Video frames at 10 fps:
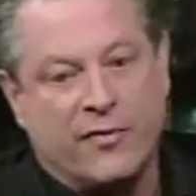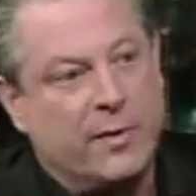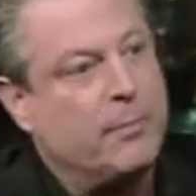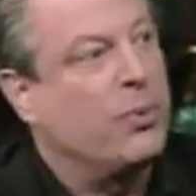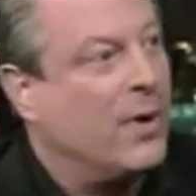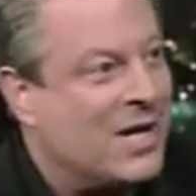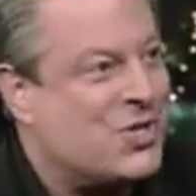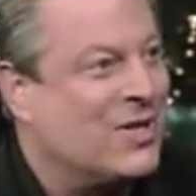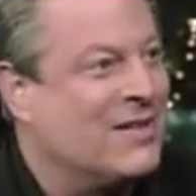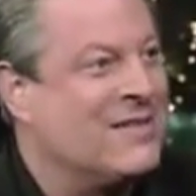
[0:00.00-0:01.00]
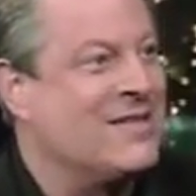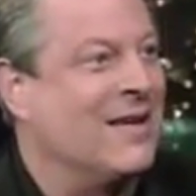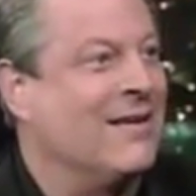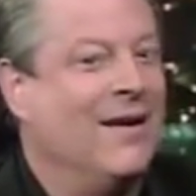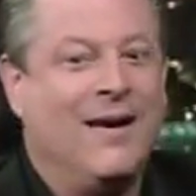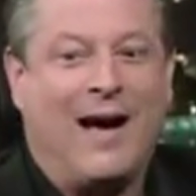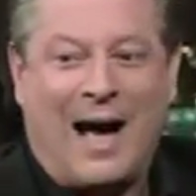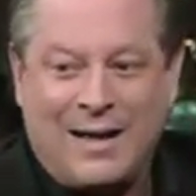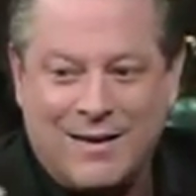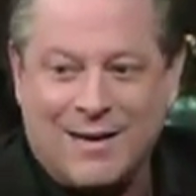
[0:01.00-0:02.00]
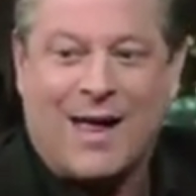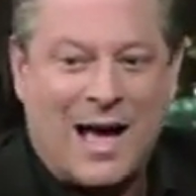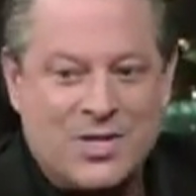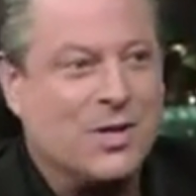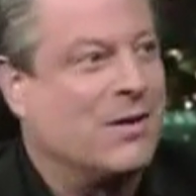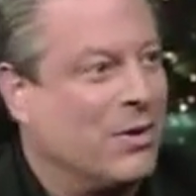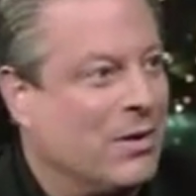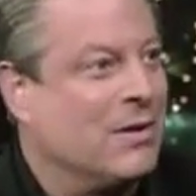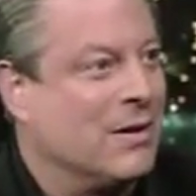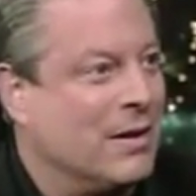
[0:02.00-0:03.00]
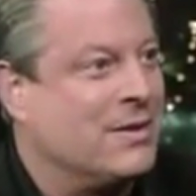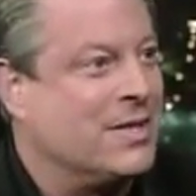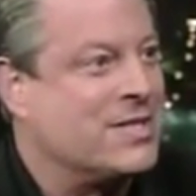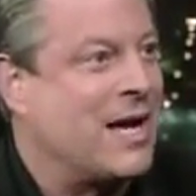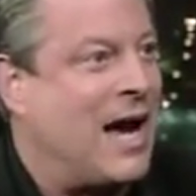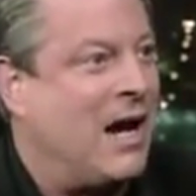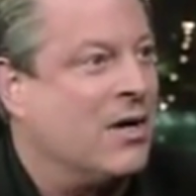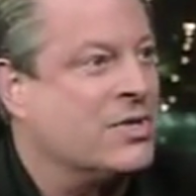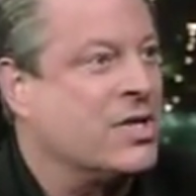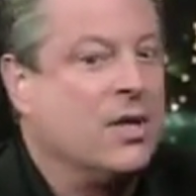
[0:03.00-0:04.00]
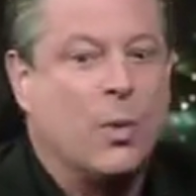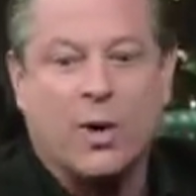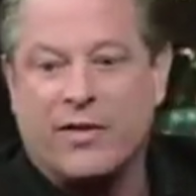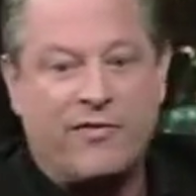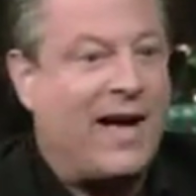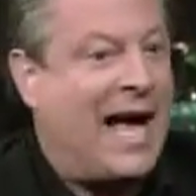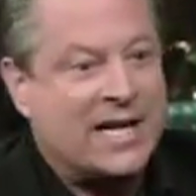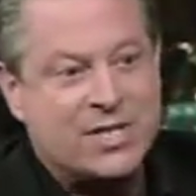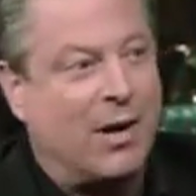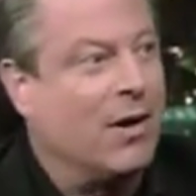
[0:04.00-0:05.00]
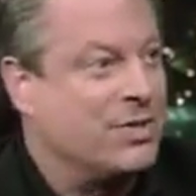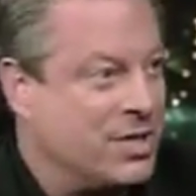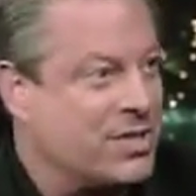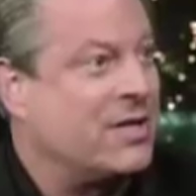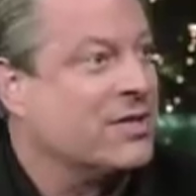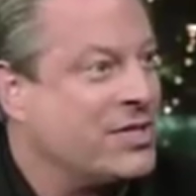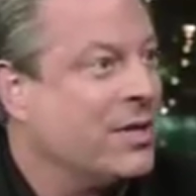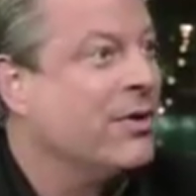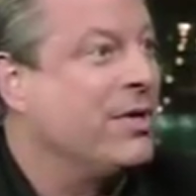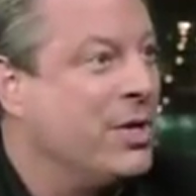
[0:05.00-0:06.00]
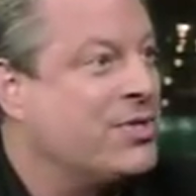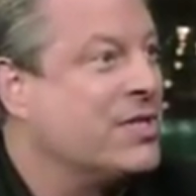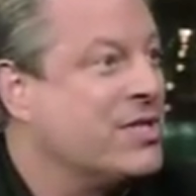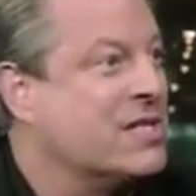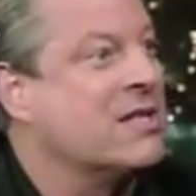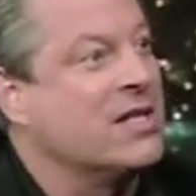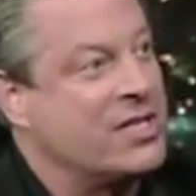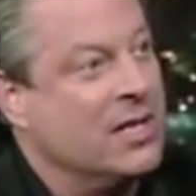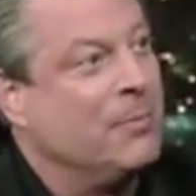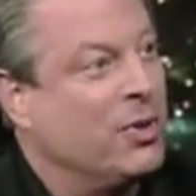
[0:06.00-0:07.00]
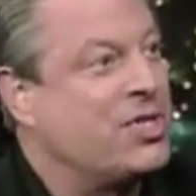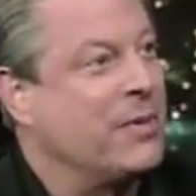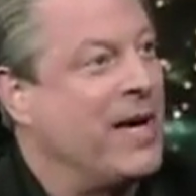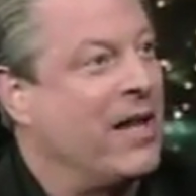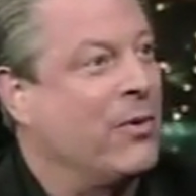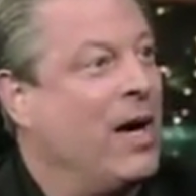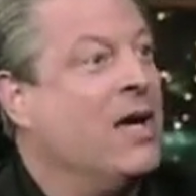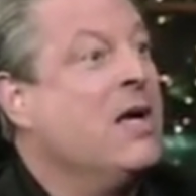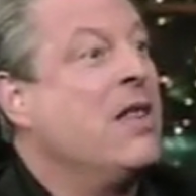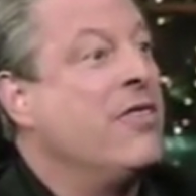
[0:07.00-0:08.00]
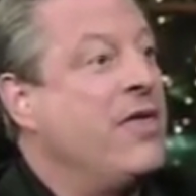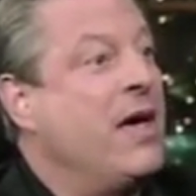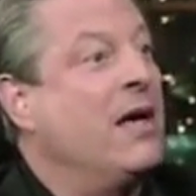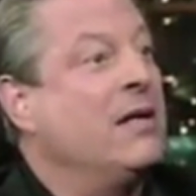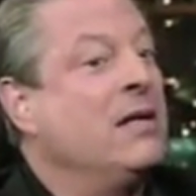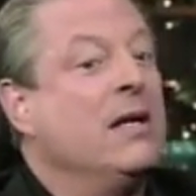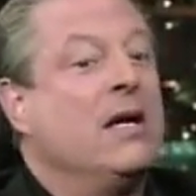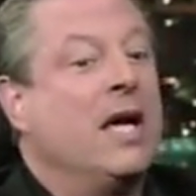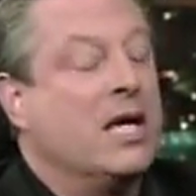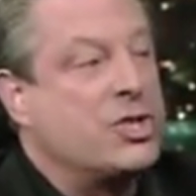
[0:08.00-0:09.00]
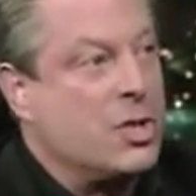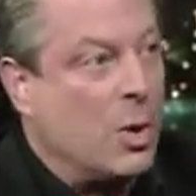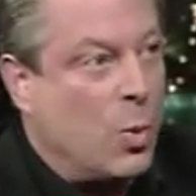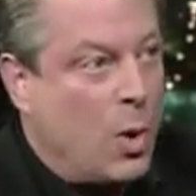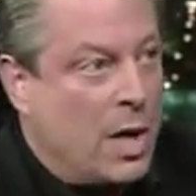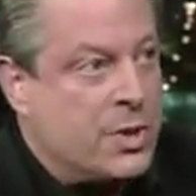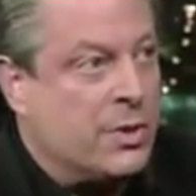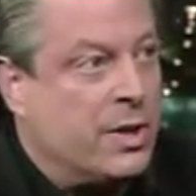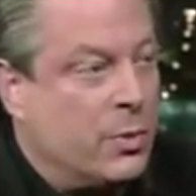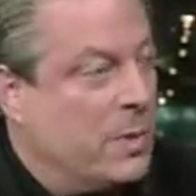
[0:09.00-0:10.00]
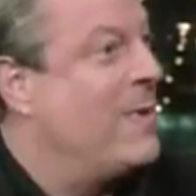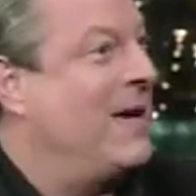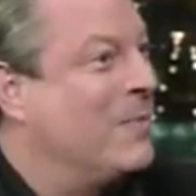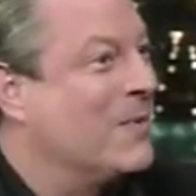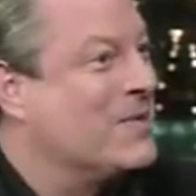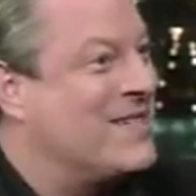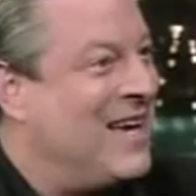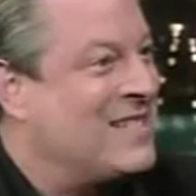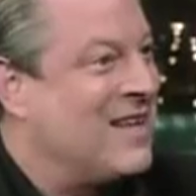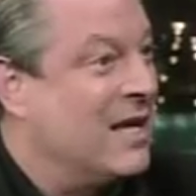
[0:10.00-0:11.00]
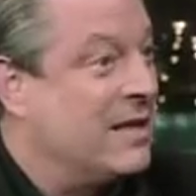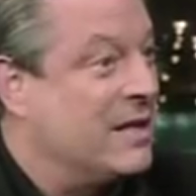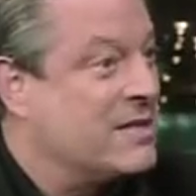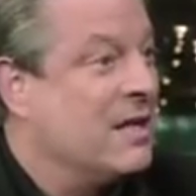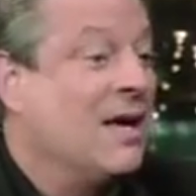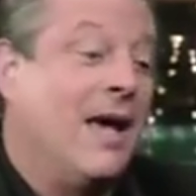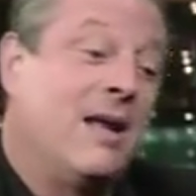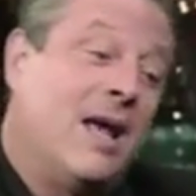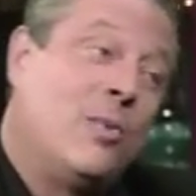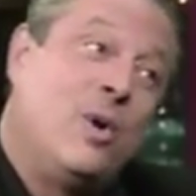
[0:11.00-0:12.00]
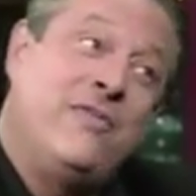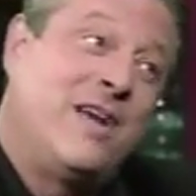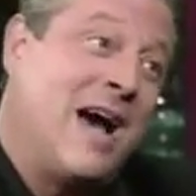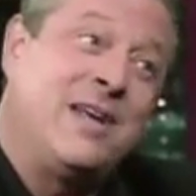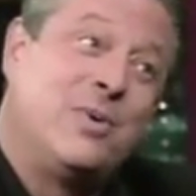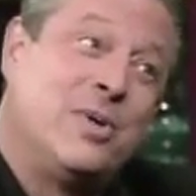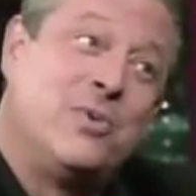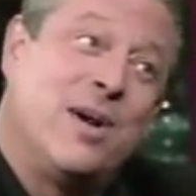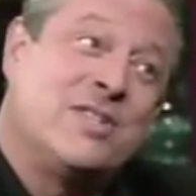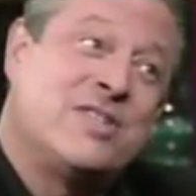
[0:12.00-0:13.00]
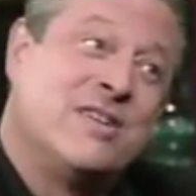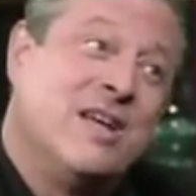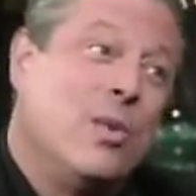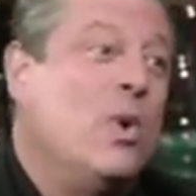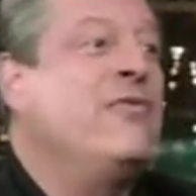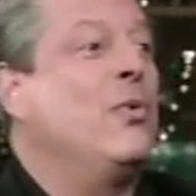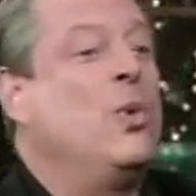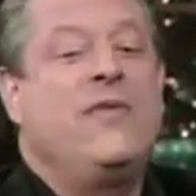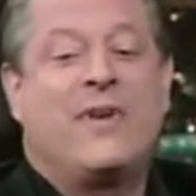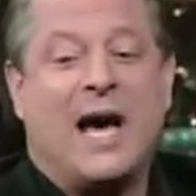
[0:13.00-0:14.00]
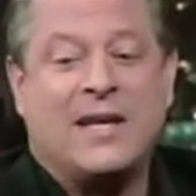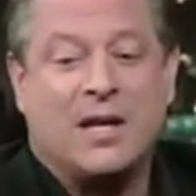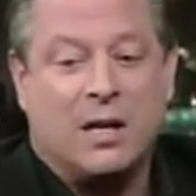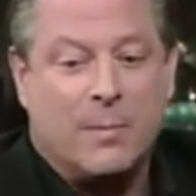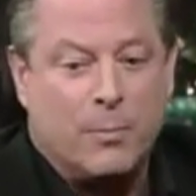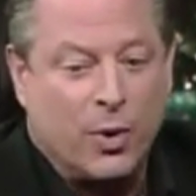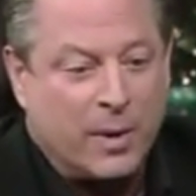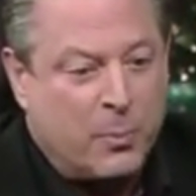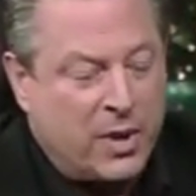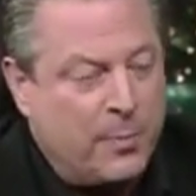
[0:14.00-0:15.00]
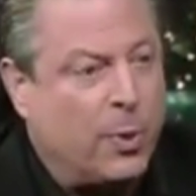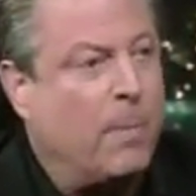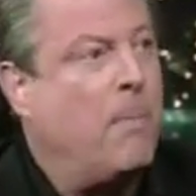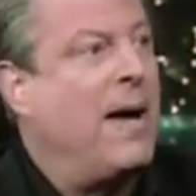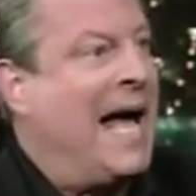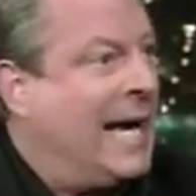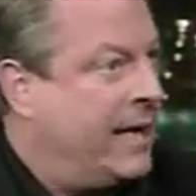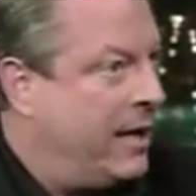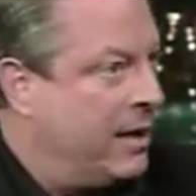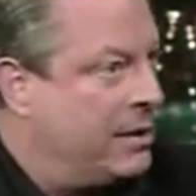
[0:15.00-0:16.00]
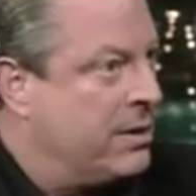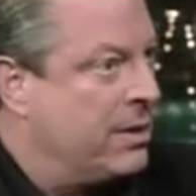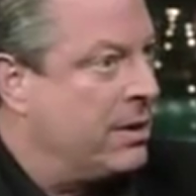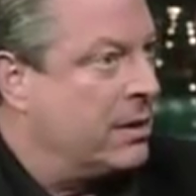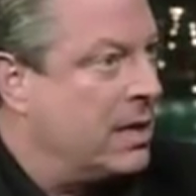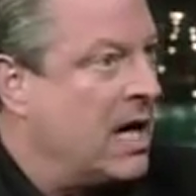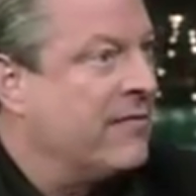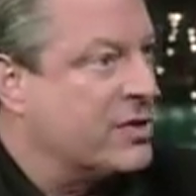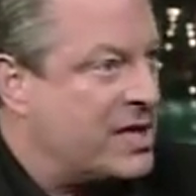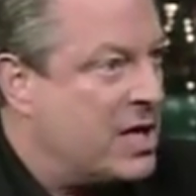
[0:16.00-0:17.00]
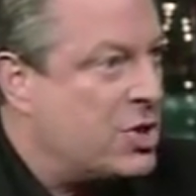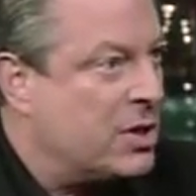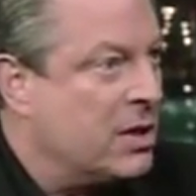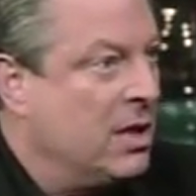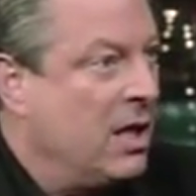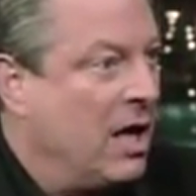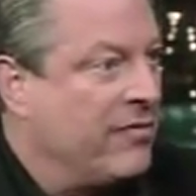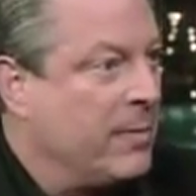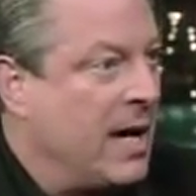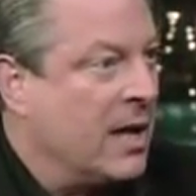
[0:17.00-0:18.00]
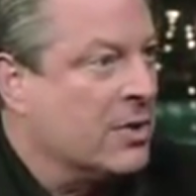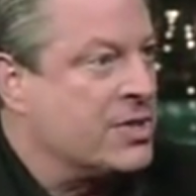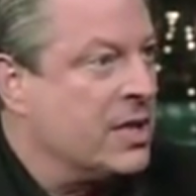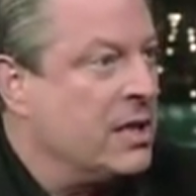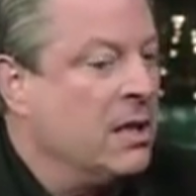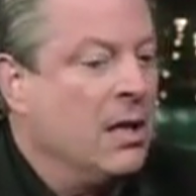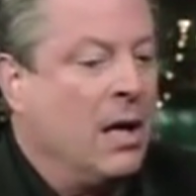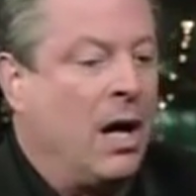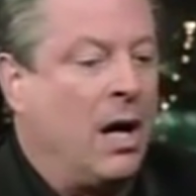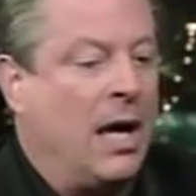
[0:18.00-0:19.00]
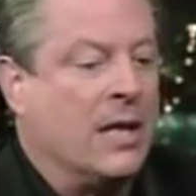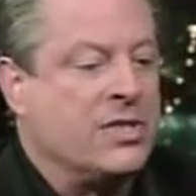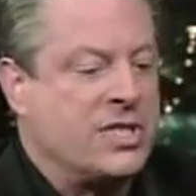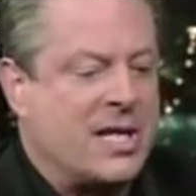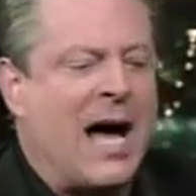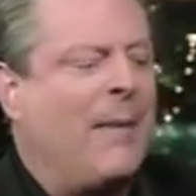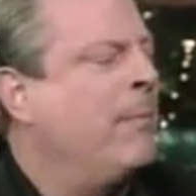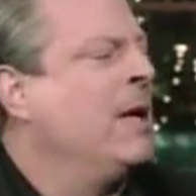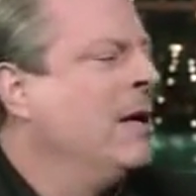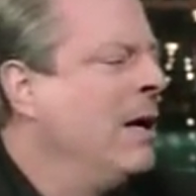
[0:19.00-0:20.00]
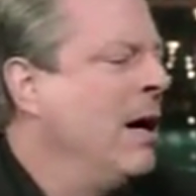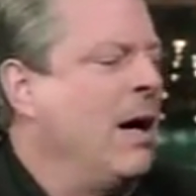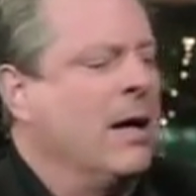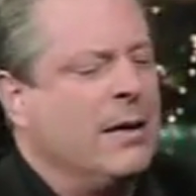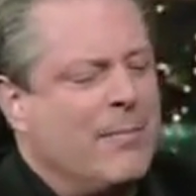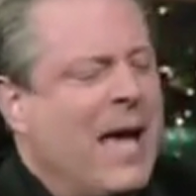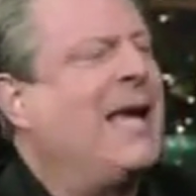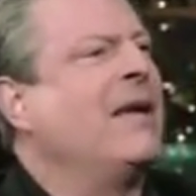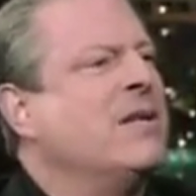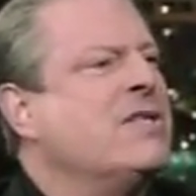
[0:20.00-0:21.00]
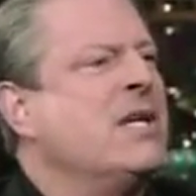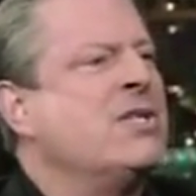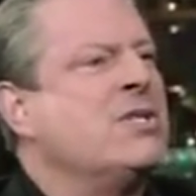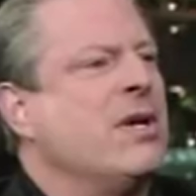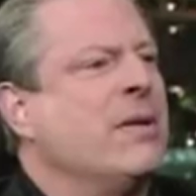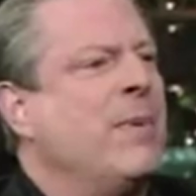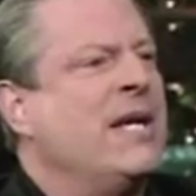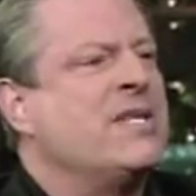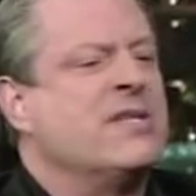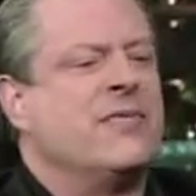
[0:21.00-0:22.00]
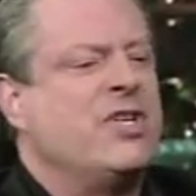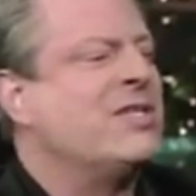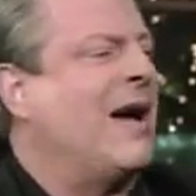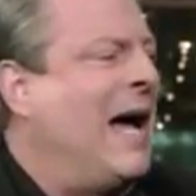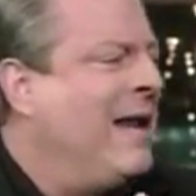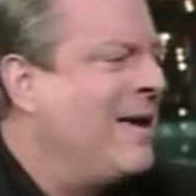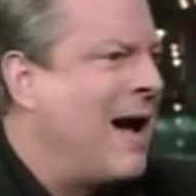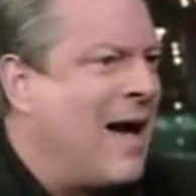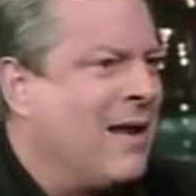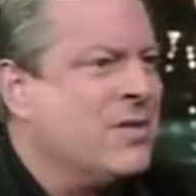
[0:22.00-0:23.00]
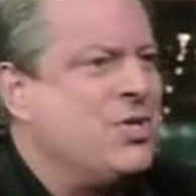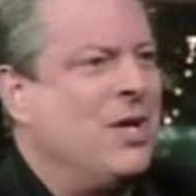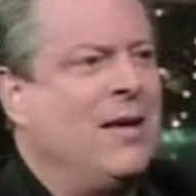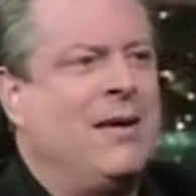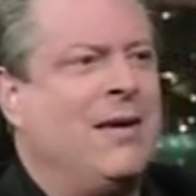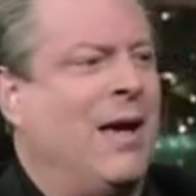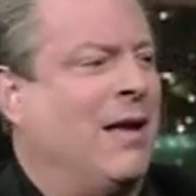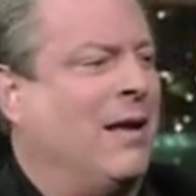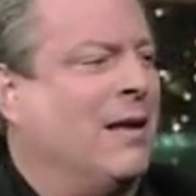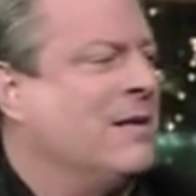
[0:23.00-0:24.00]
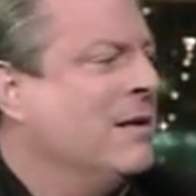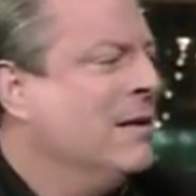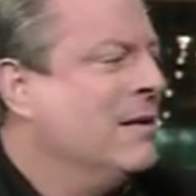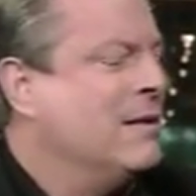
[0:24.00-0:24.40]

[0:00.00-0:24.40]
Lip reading: of impressions and ideological desires, where the facts are just considered nuisances, let's push them out of the way, then it's no wonder that we make big mistakes like this. And we've got to address, we've got to bring people back into the conversation of democracy and stop making decisions on the basis of just ideology and